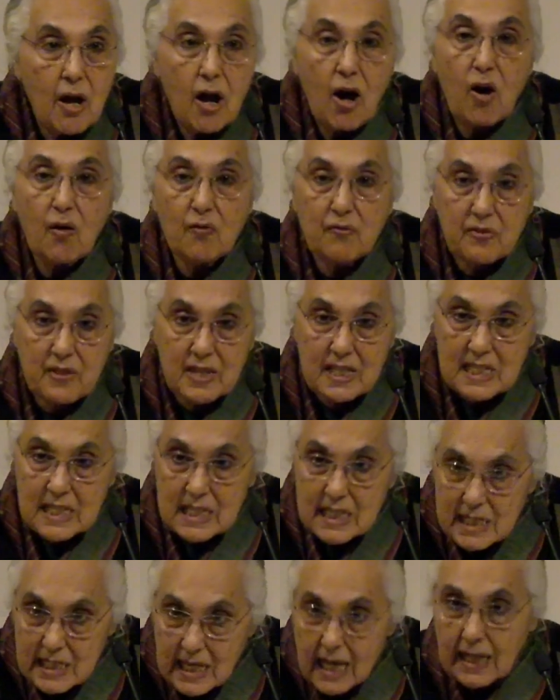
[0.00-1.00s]
of the
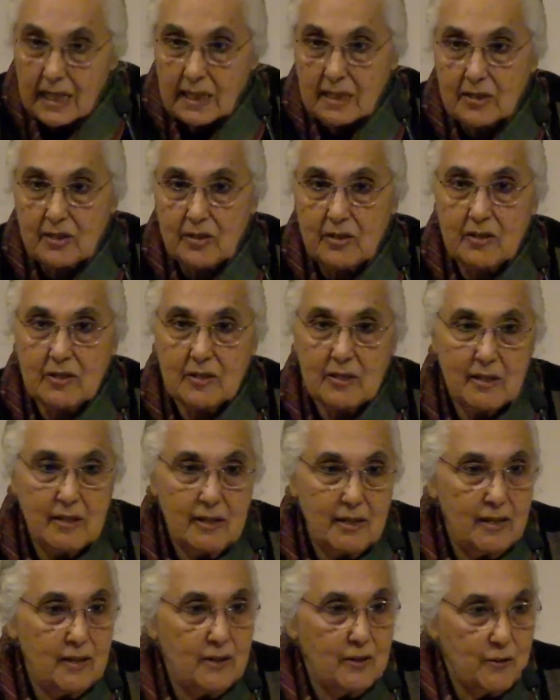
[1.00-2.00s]
sects
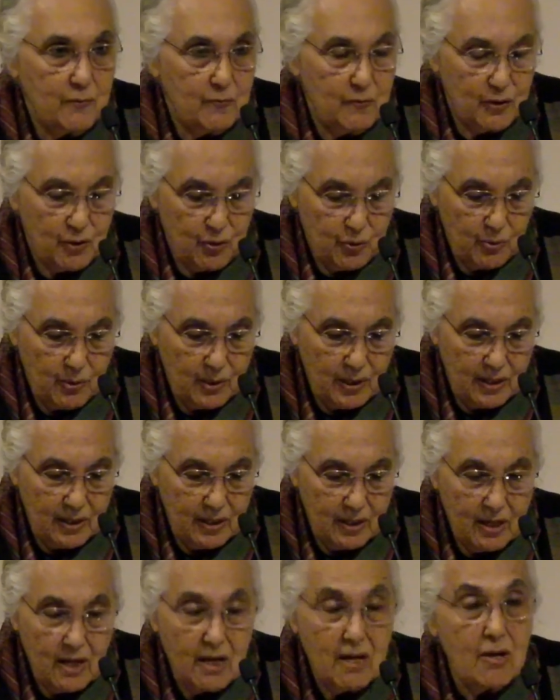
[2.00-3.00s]

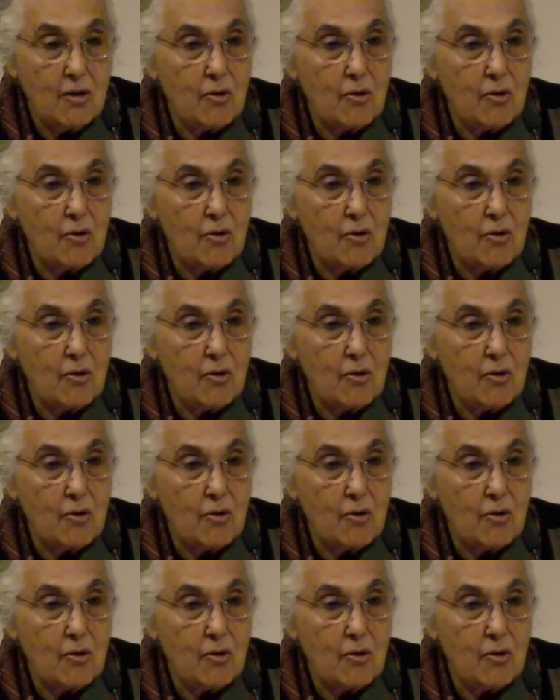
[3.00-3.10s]
individually